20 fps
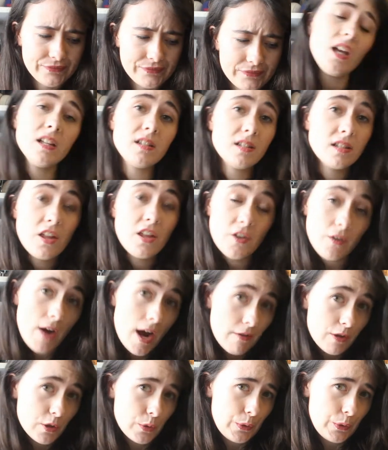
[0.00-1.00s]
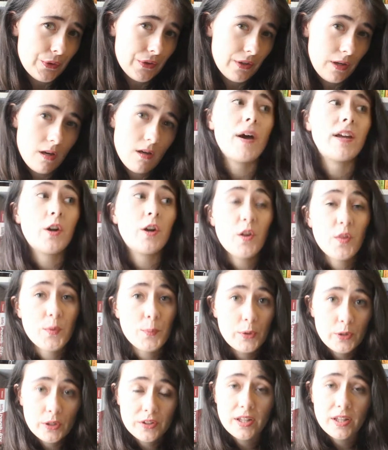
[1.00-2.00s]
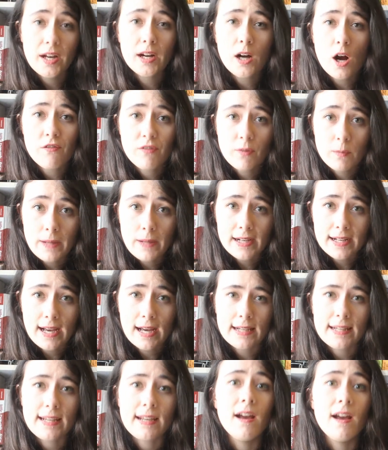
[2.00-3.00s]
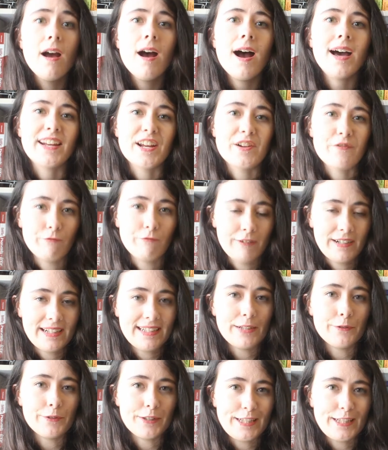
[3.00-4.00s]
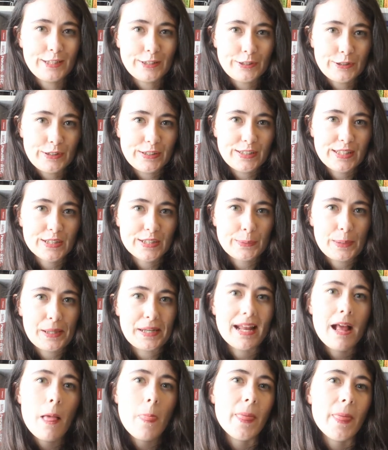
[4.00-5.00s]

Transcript: It's another Irish author and another book that I got from NetGalley, and I really enjoyed this one.